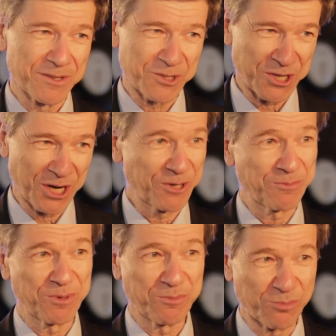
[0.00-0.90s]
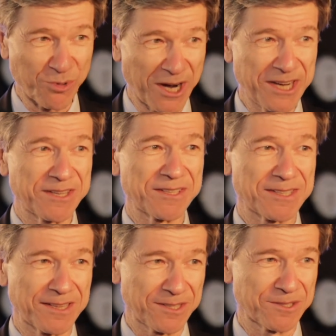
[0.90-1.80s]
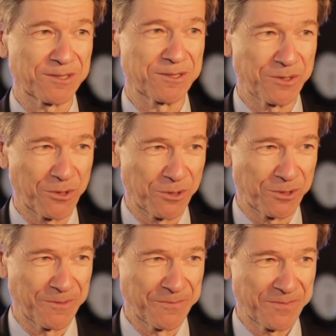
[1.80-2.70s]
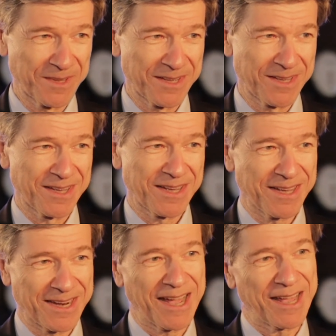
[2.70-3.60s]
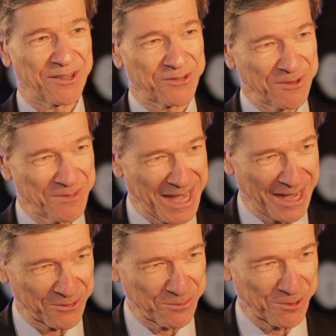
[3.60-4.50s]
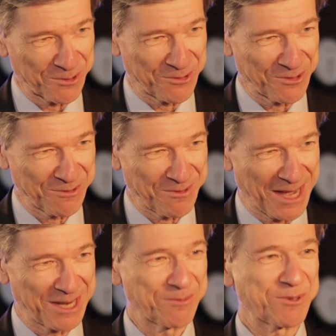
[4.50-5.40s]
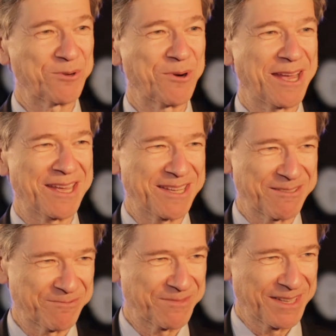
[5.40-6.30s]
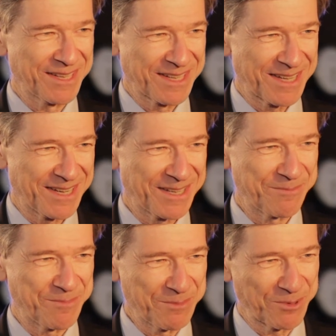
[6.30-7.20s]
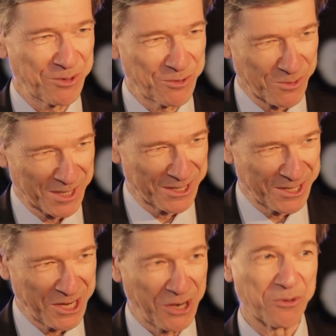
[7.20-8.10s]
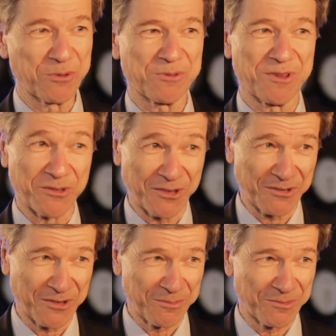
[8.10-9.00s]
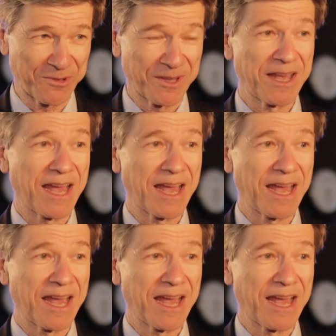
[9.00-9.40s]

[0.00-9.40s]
sharp, bright, clear goal. And I asked of the experts of IWA and people who really know the systems,